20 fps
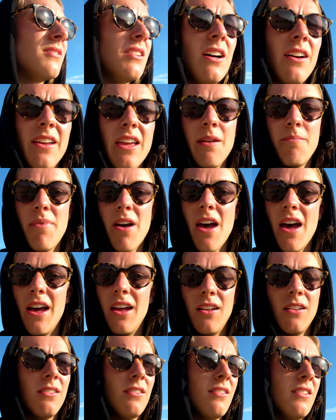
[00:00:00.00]
Sure. Okay, bet.
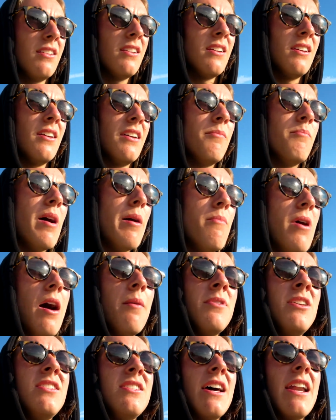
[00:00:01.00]
My
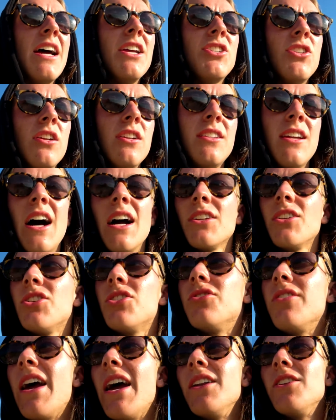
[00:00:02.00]
mommy said I shouldn't talk to
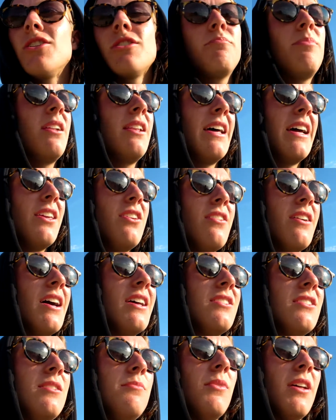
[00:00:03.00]
strangers, but like you
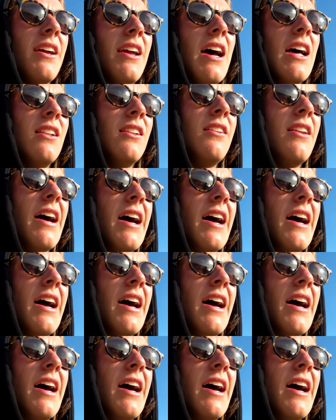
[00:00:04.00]
guys seemed like hella